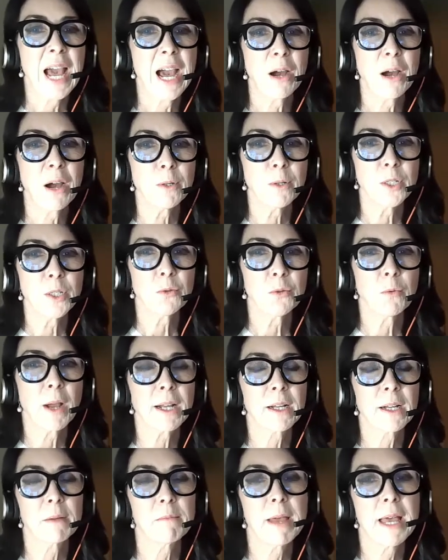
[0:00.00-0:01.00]
How would you
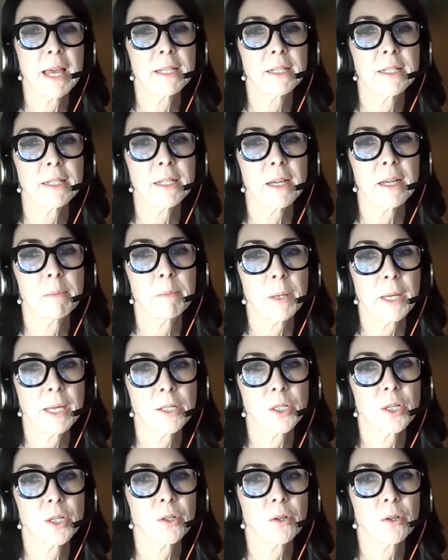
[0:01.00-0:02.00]
recommend a
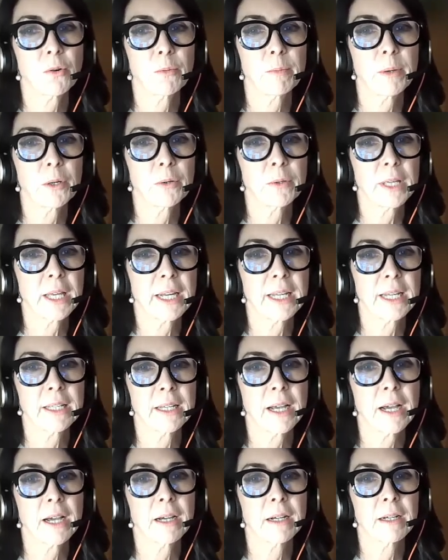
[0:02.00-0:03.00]
patient go about
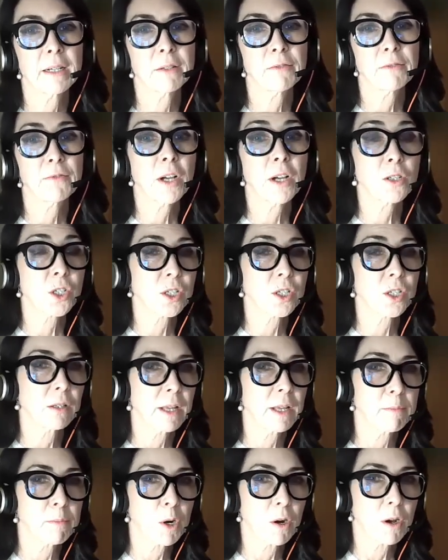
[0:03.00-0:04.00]
getting a
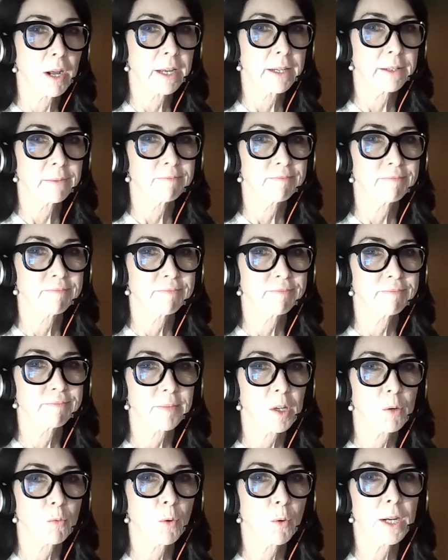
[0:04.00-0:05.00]
functional MRI?
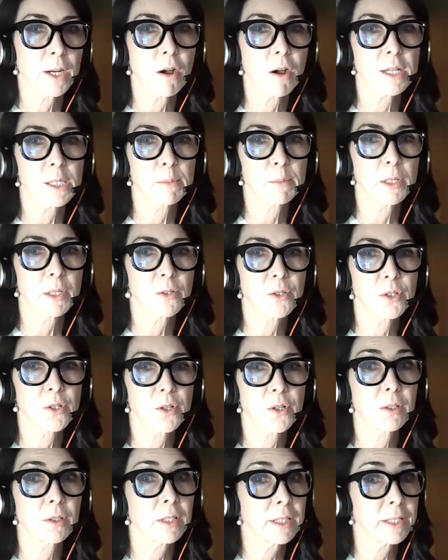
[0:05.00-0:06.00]
What hospitals
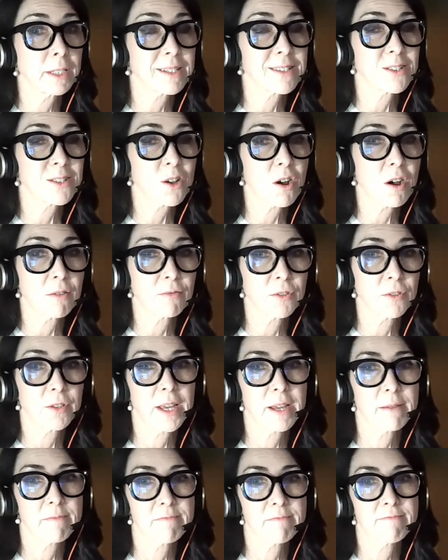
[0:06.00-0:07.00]
or clinics offer
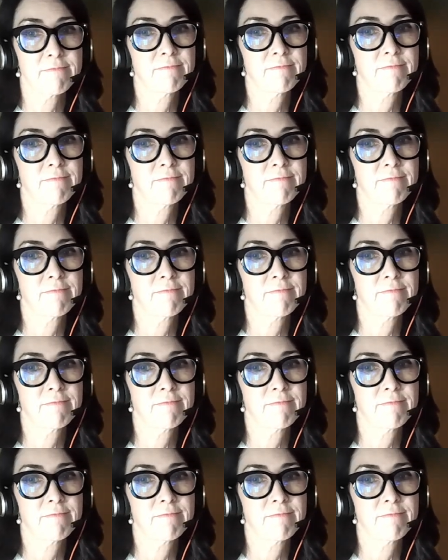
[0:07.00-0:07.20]
them?